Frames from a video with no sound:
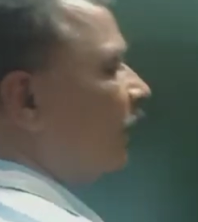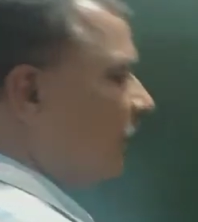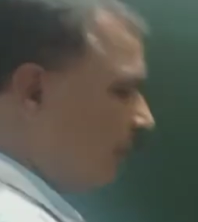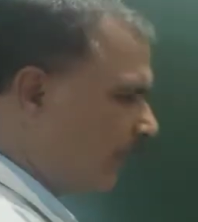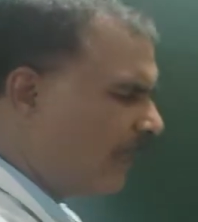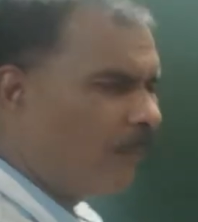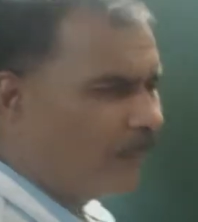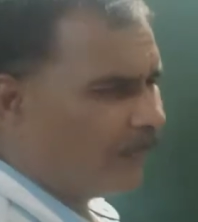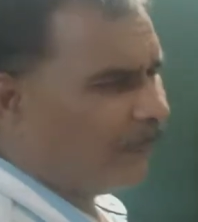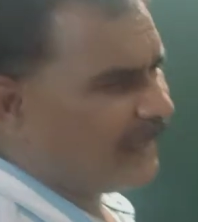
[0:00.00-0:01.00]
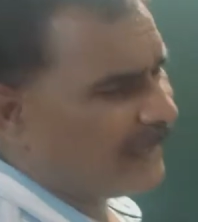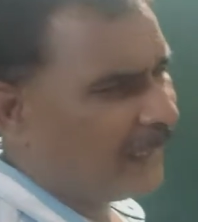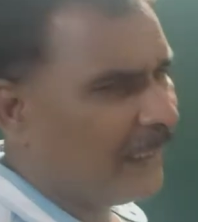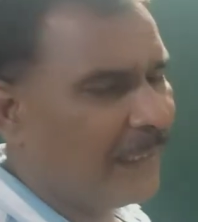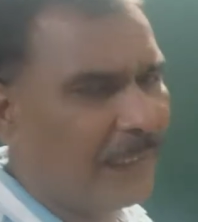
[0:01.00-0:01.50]
We have
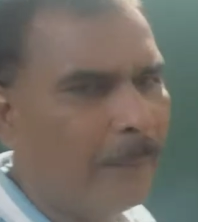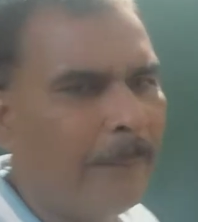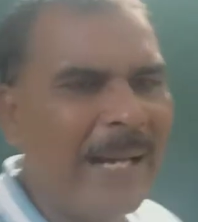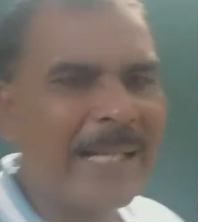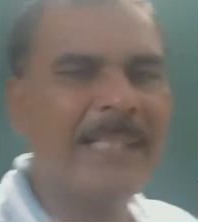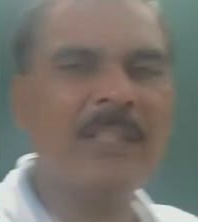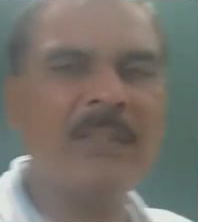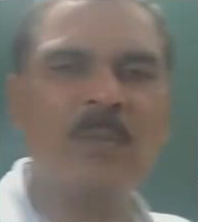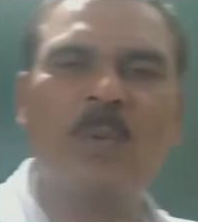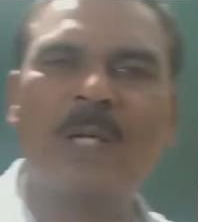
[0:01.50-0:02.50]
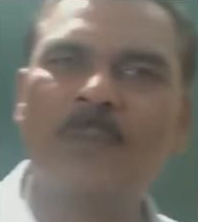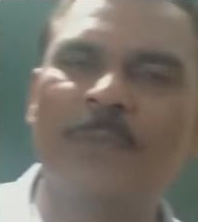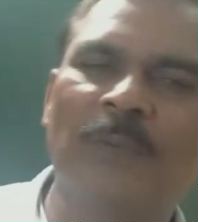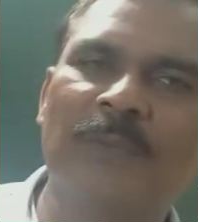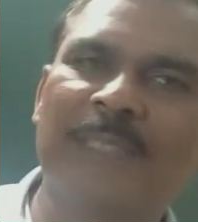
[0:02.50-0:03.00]
basically in the magnitude what we have
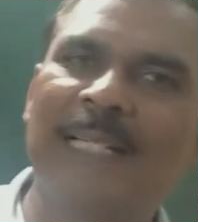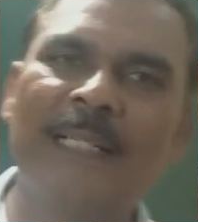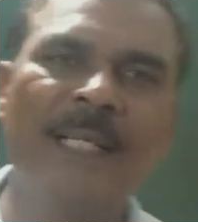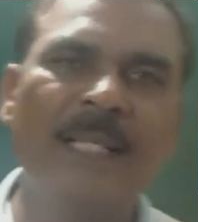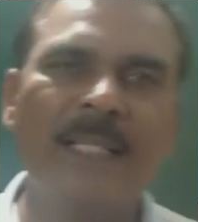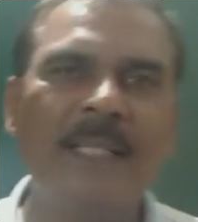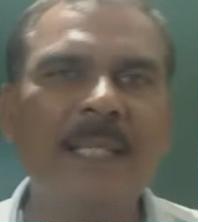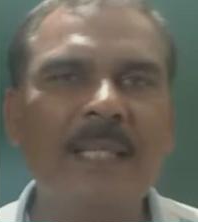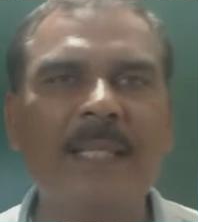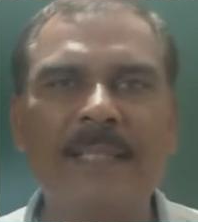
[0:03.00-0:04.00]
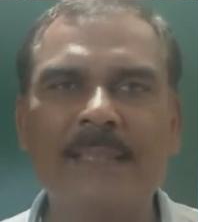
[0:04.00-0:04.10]
to say, that E is